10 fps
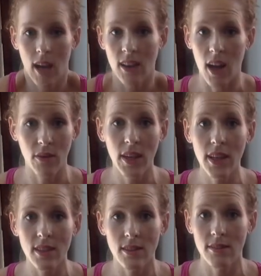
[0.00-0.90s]
love it.
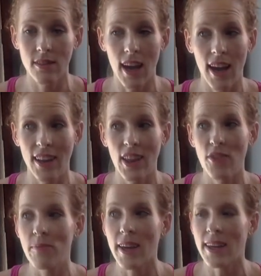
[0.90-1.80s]
I
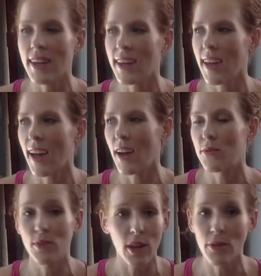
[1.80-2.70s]
love making
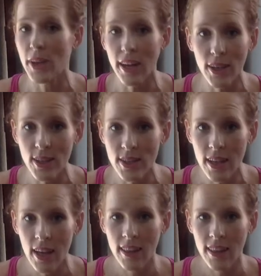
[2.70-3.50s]
fluffernutters.